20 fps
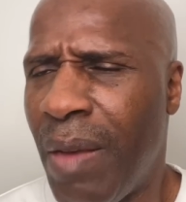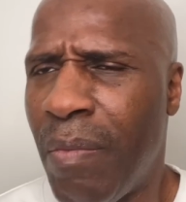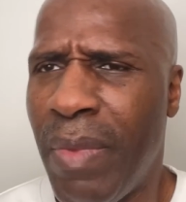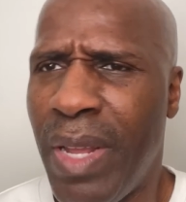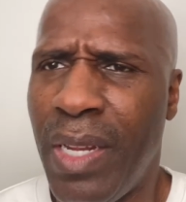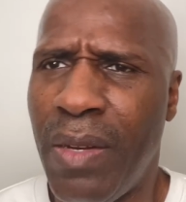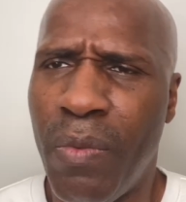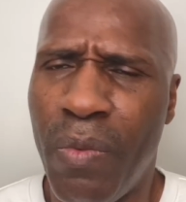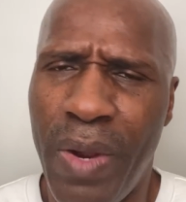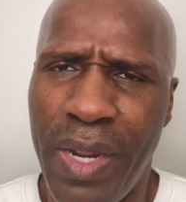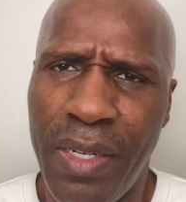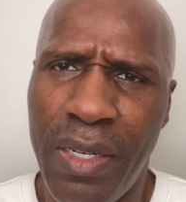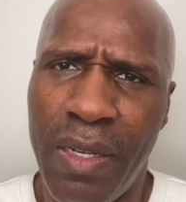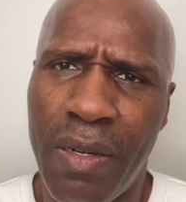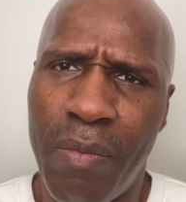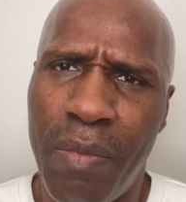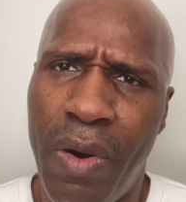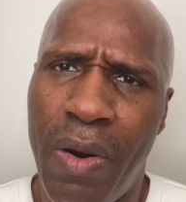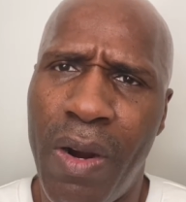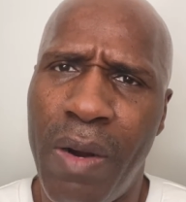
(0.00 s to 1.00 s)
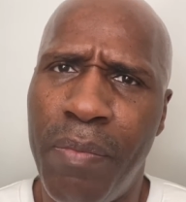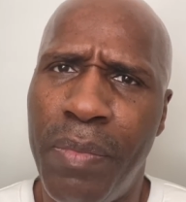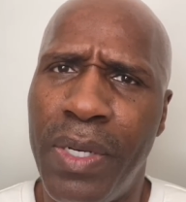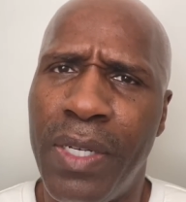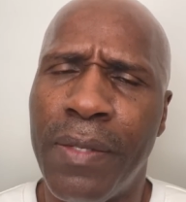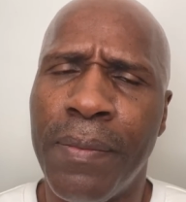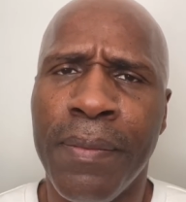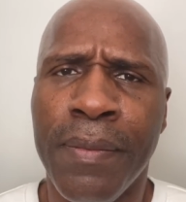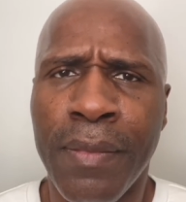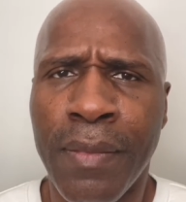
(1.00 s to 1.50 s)
I may wait till tomorrow,
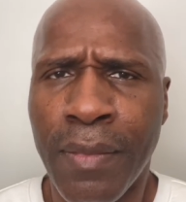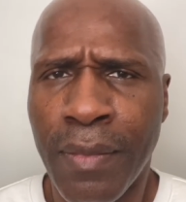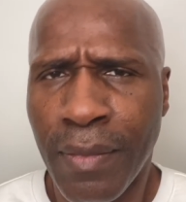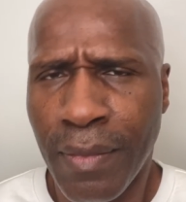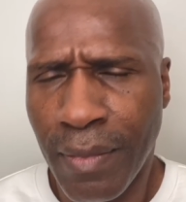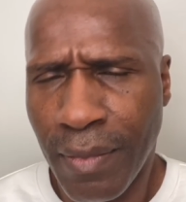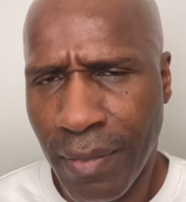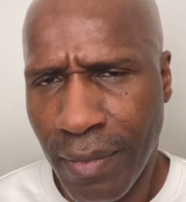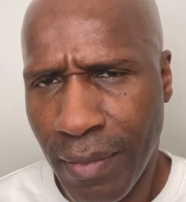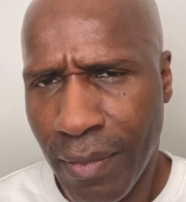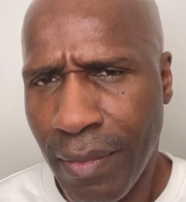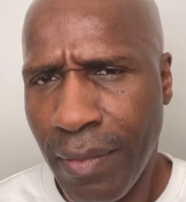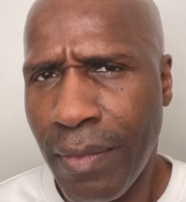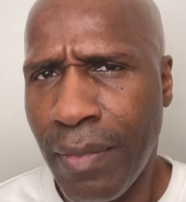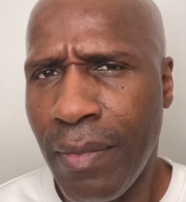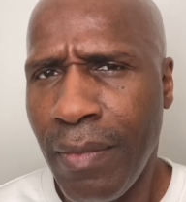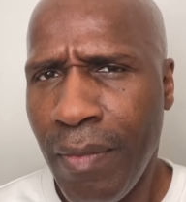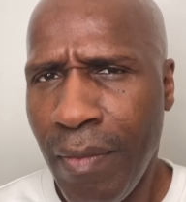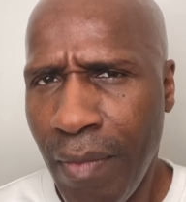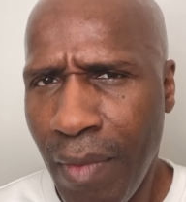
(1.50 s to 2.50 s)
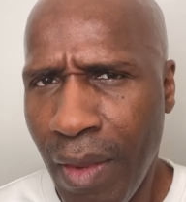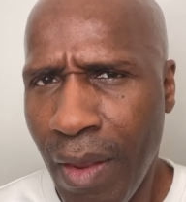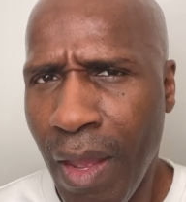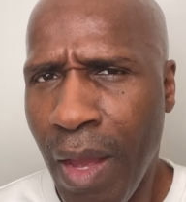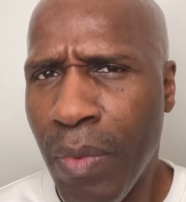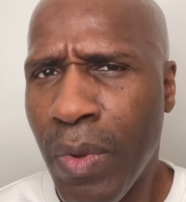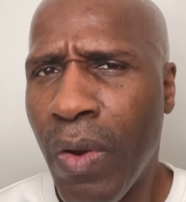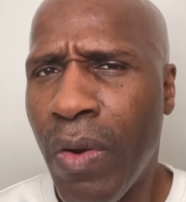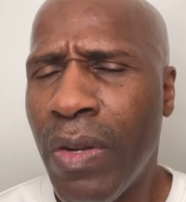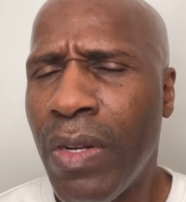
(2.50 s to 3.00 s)
but
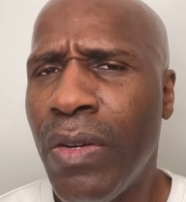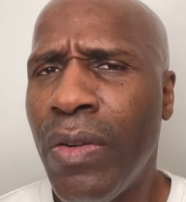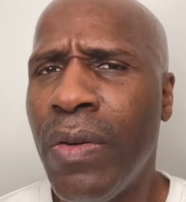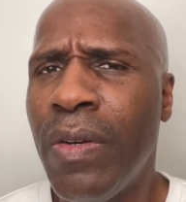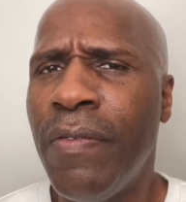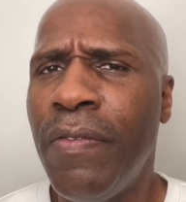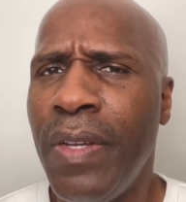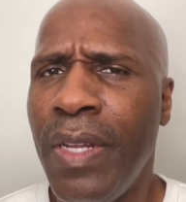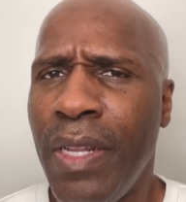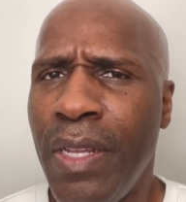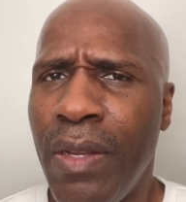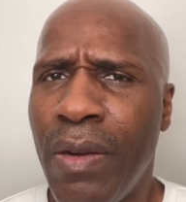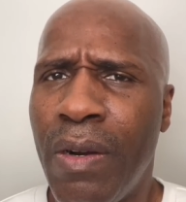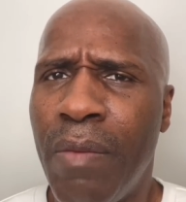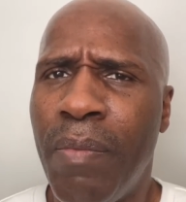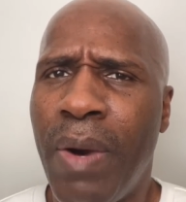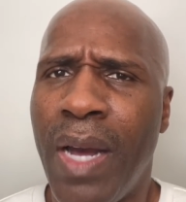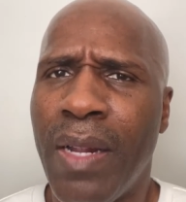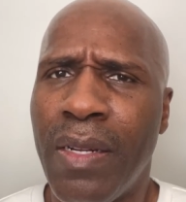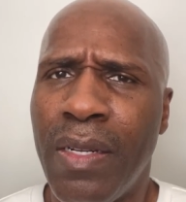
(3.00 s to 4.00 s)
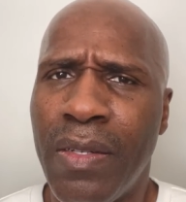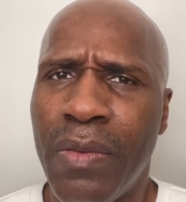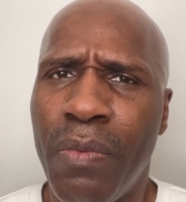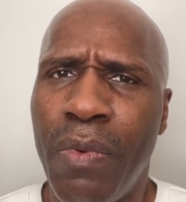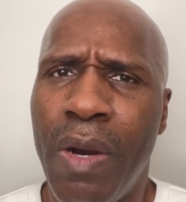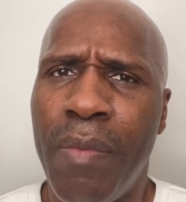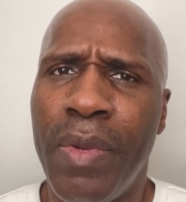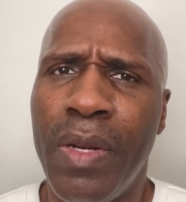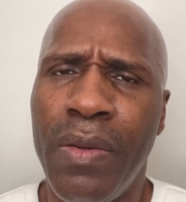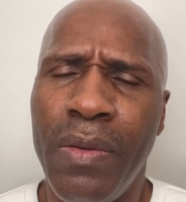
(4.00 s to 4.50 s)
I'm going to do a video about this
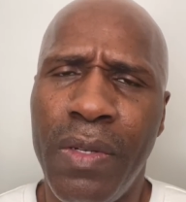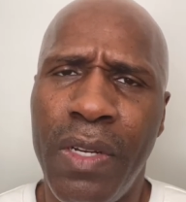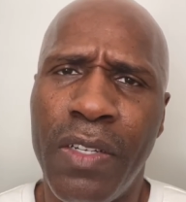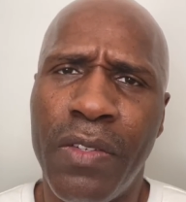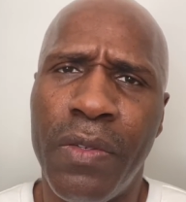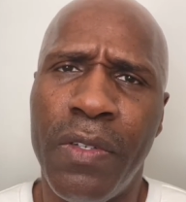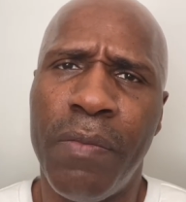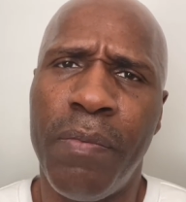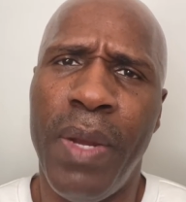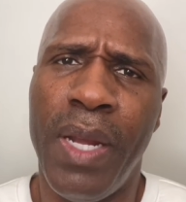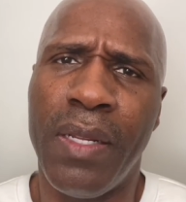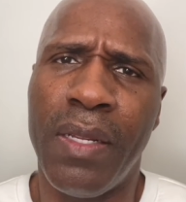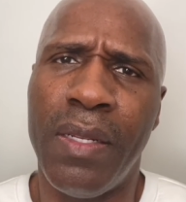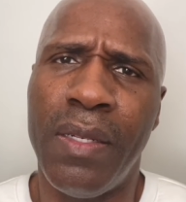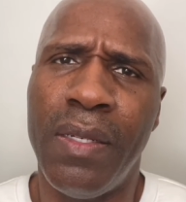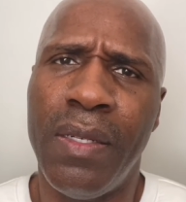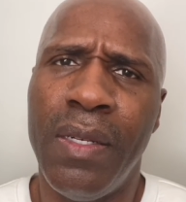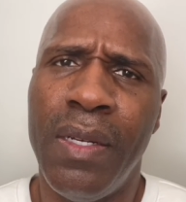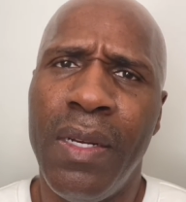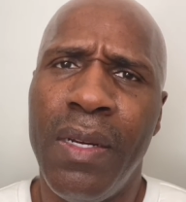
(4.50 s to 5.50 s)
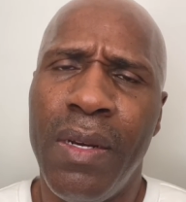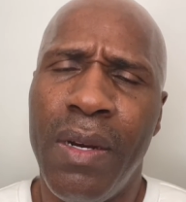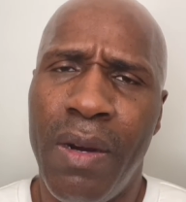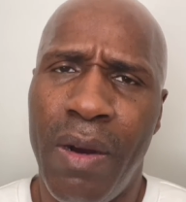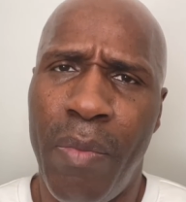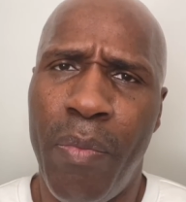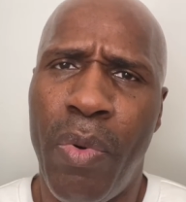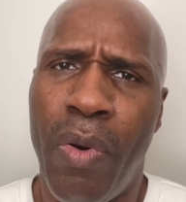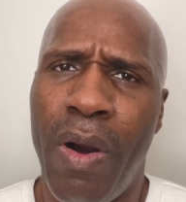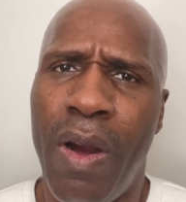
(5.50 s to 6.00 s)
woman who disrespected
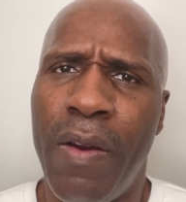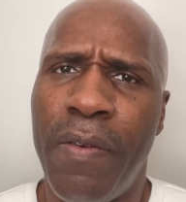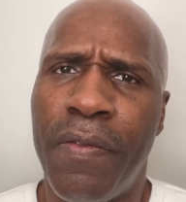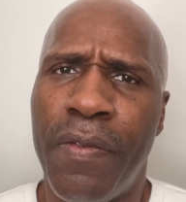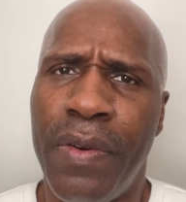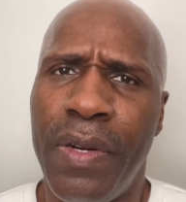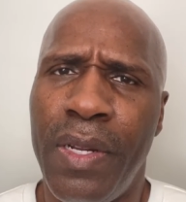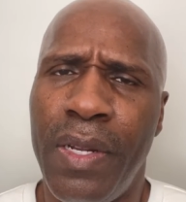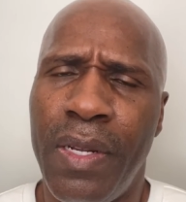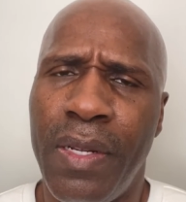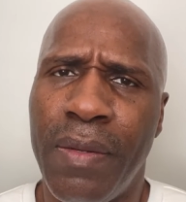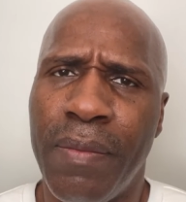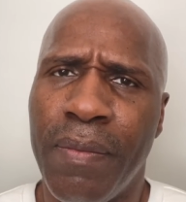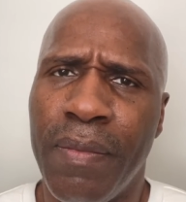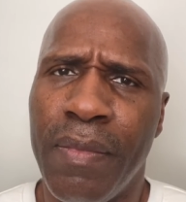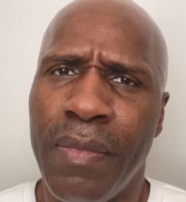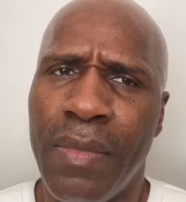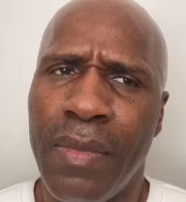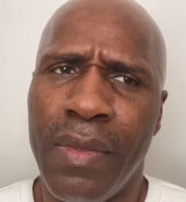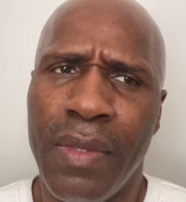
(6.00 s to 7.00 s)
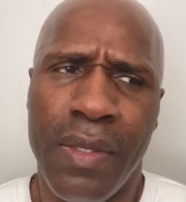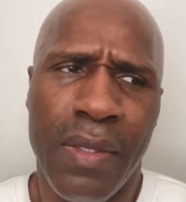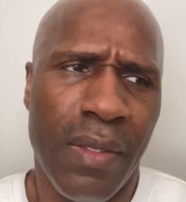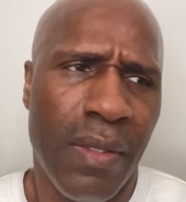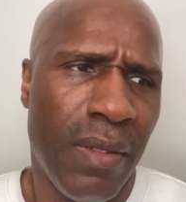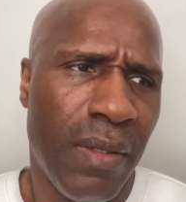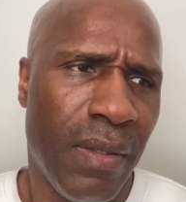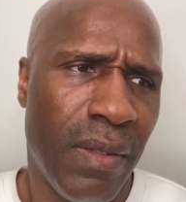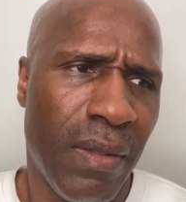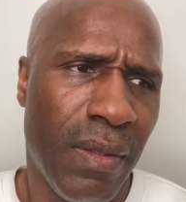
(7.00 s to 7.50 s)
her boyfriend.
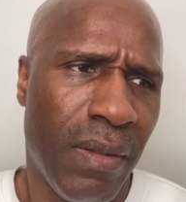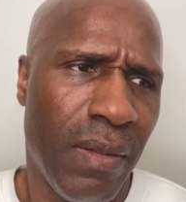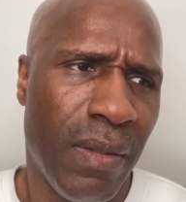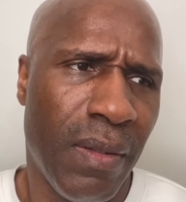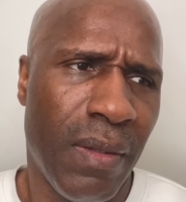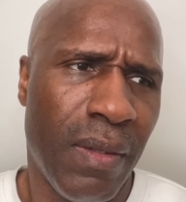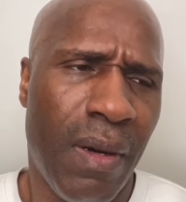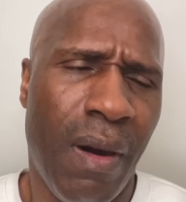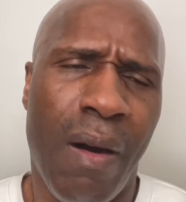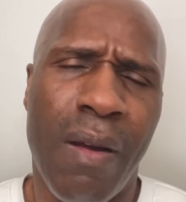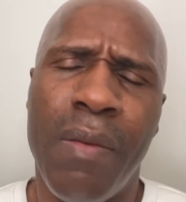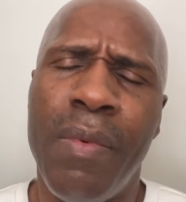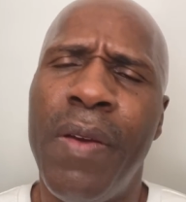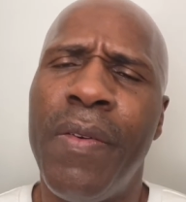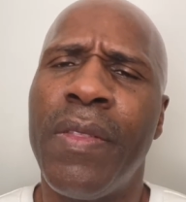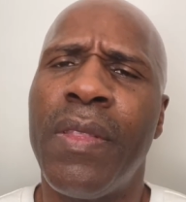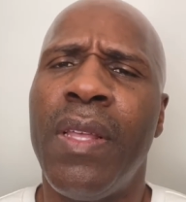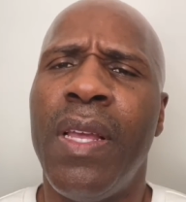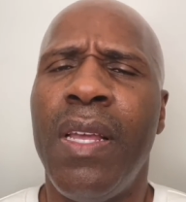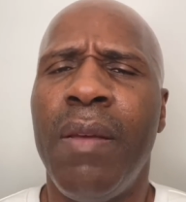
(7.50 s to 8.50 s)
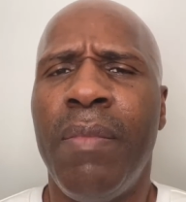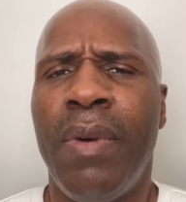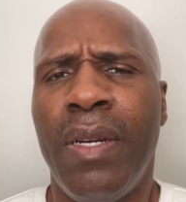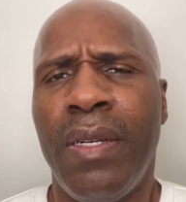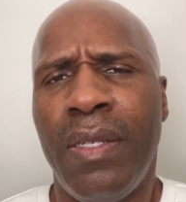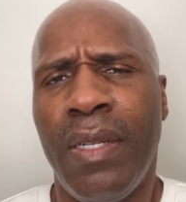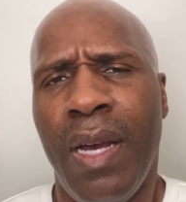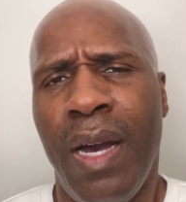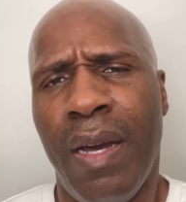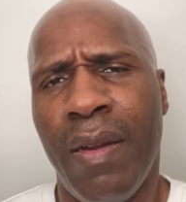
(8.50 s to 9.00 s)
Called him everything but a
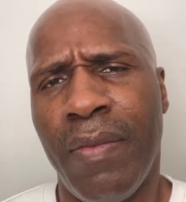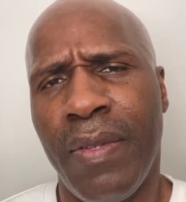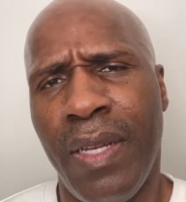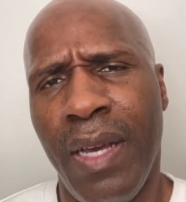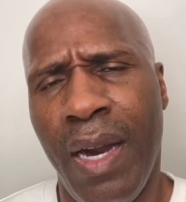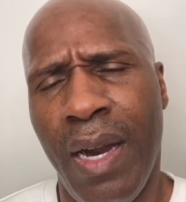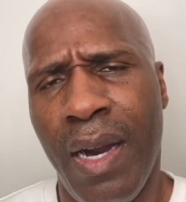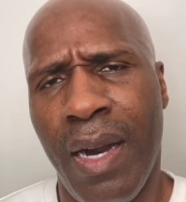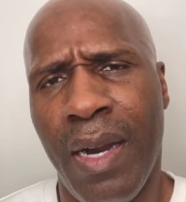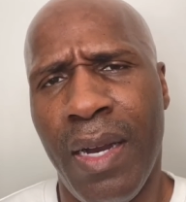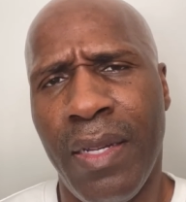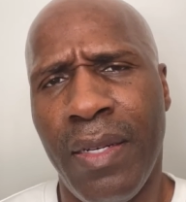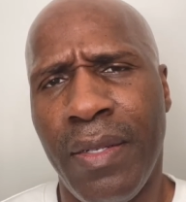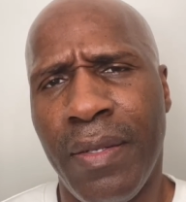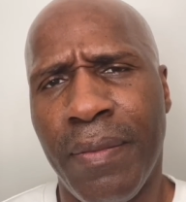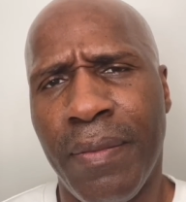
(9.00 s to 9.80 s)
child of God.